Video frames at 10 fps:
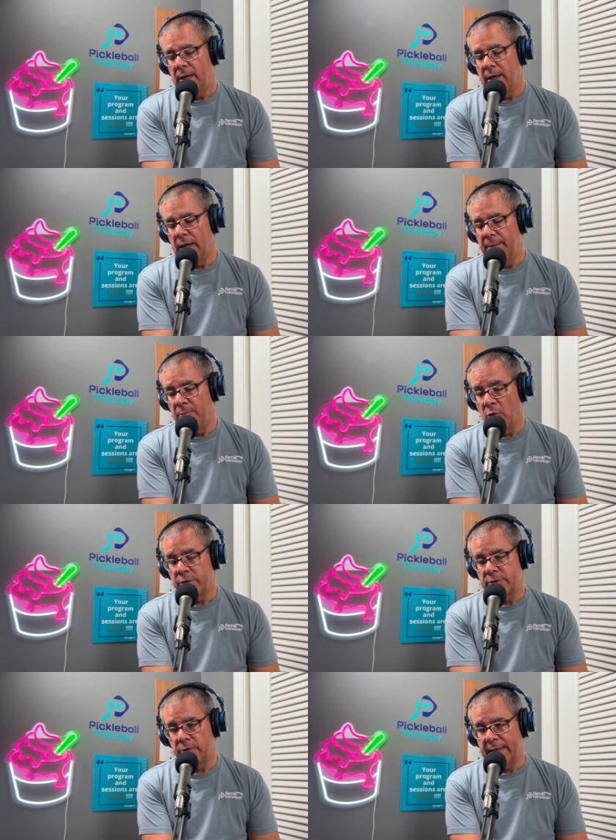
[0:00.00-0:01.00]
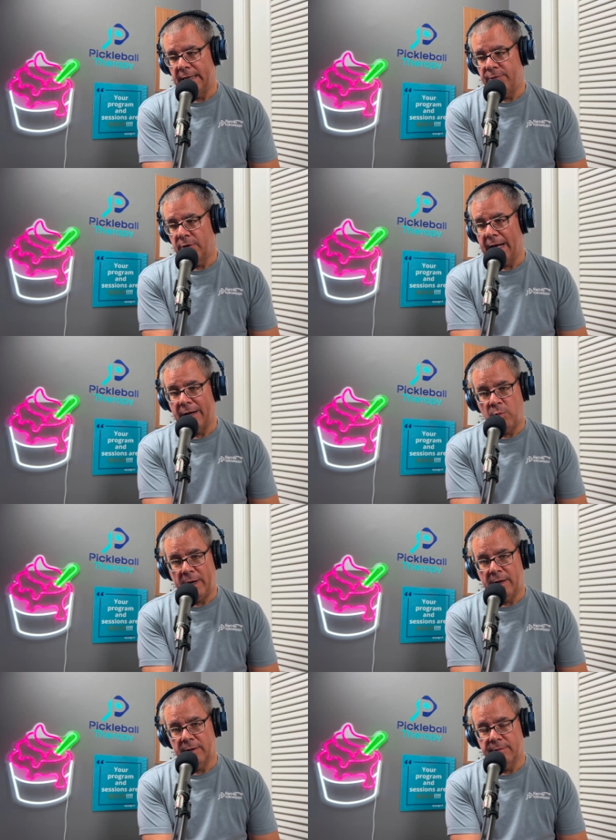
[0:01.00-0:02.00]
more so than if you're not
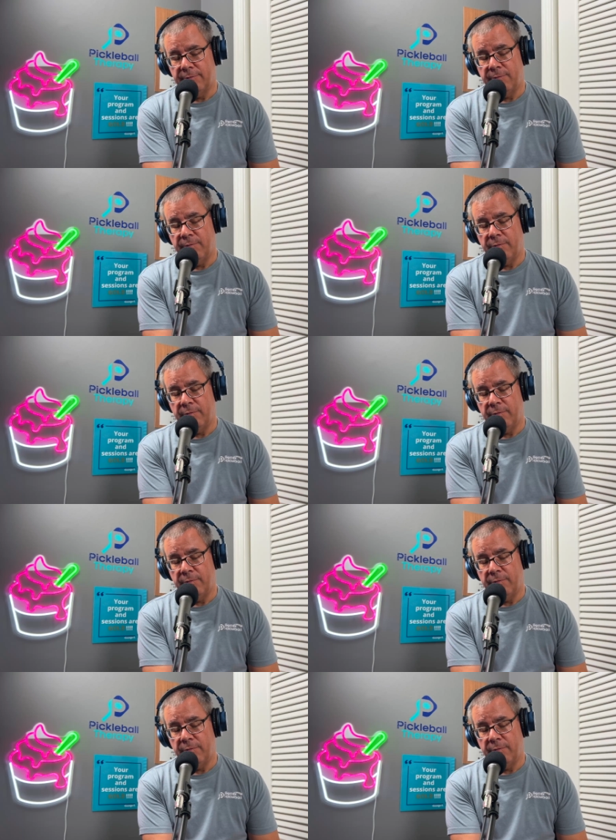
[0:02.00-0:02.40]
aware of